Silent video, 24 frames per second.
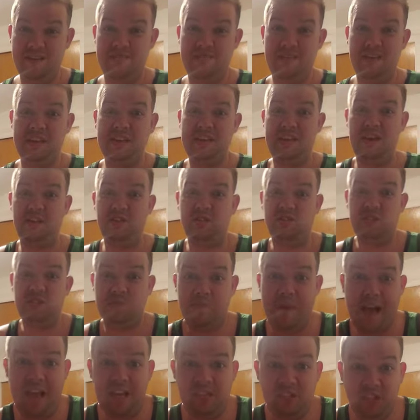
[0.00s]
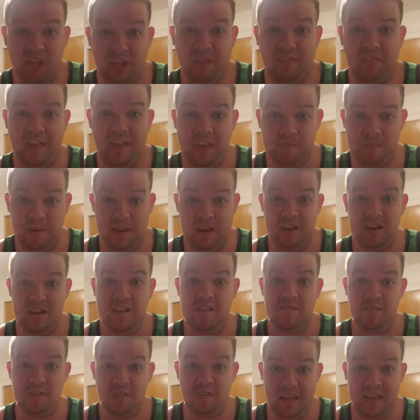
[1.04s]
then go smash that like button
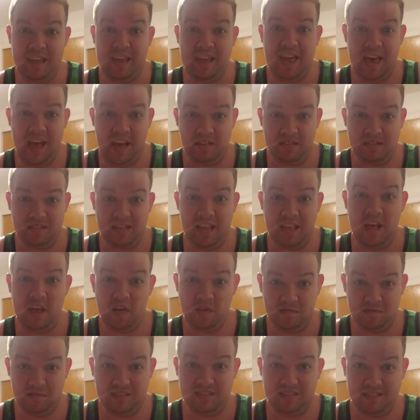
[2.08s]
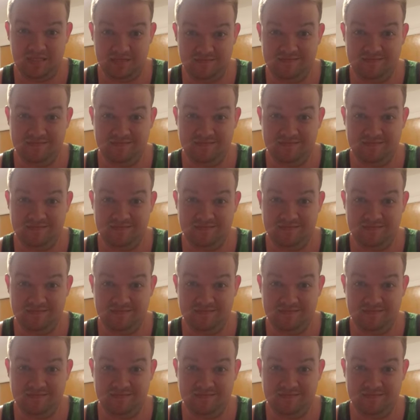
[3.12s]
if you like house elves.